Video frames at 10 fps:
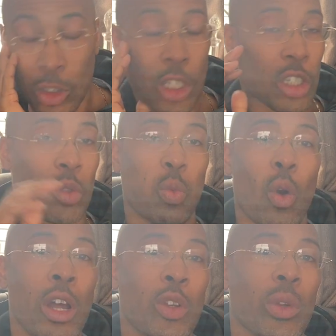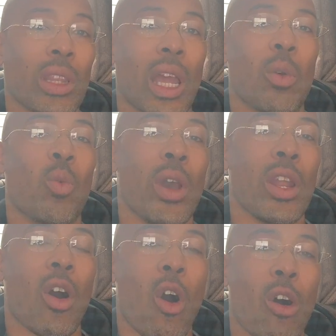Just wondering like
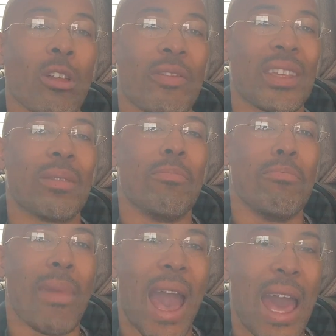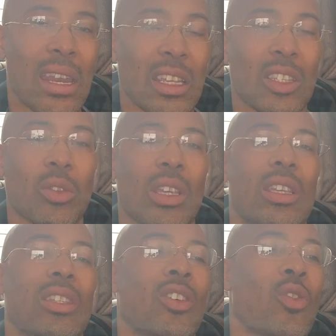when all of this madness
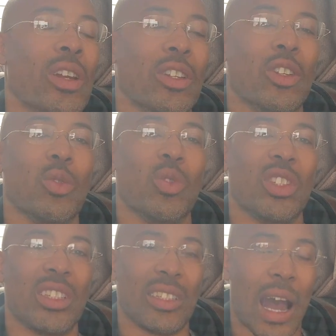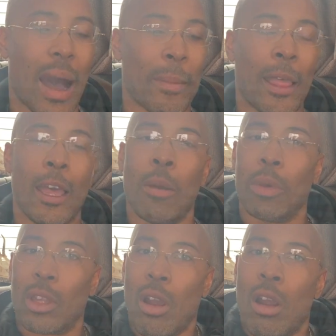is going to stop.
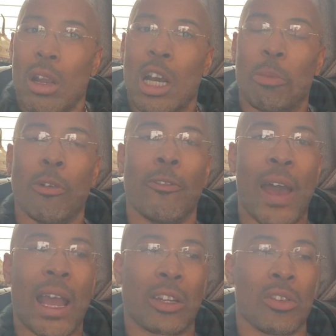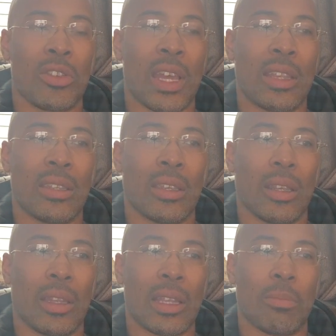But there are a couple factors
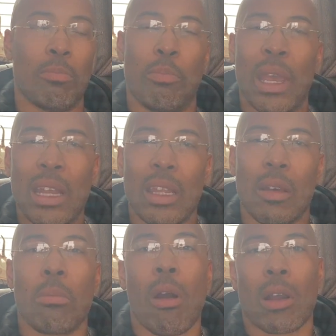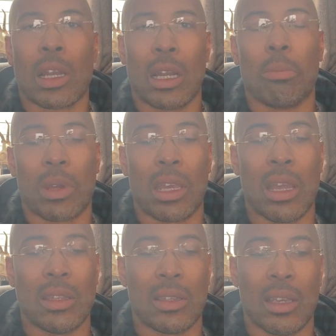that's pinning the market up
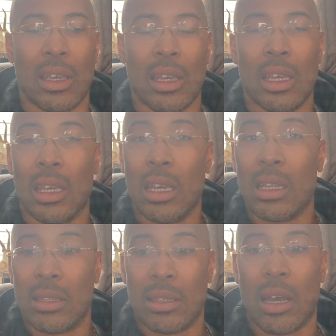against its